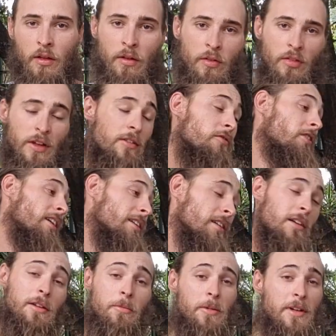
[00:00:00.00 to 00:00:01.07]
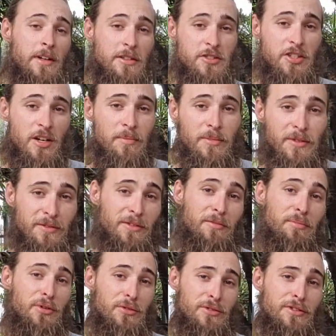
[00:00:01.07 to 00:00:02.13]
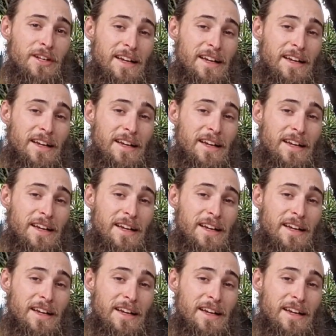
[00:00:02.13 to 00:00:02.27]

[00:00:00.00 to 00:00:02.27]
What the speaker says: Then finally we can jump on the board